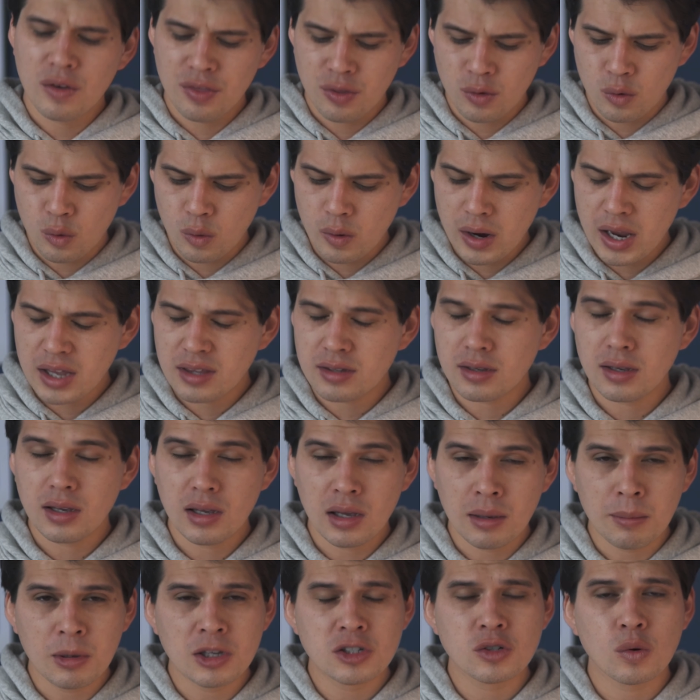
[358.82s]
with great
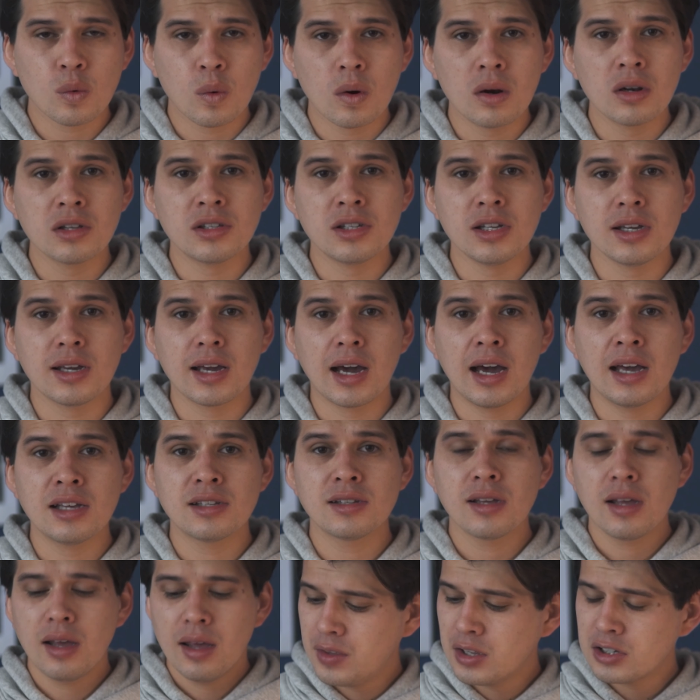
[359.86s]
image quality,
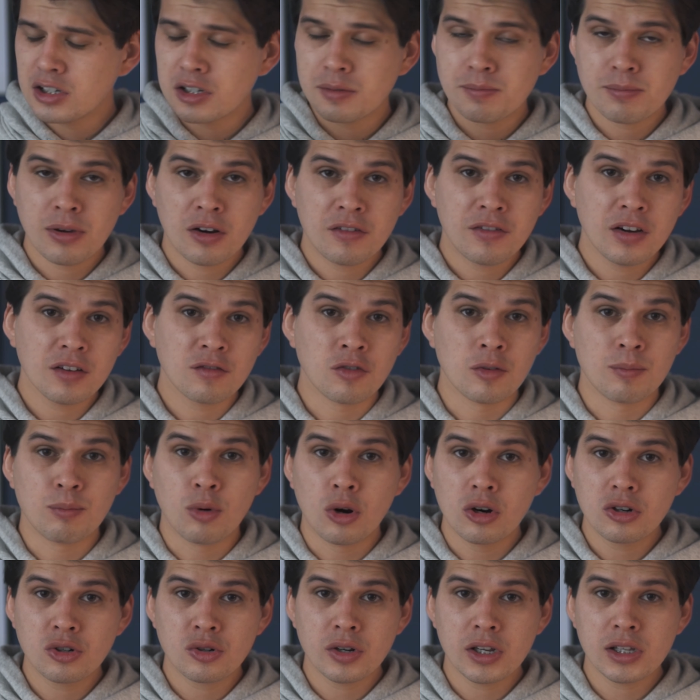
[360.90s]
guys. This is perfect for
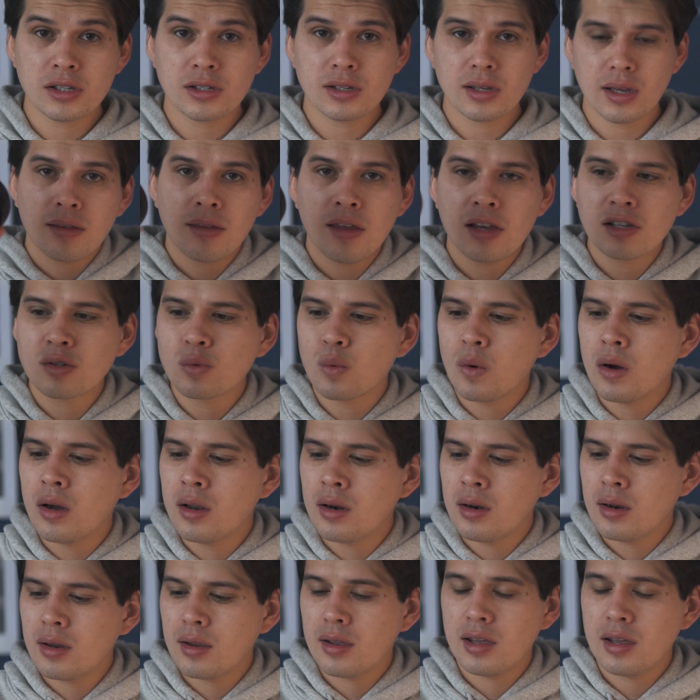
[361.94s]
portraits. This one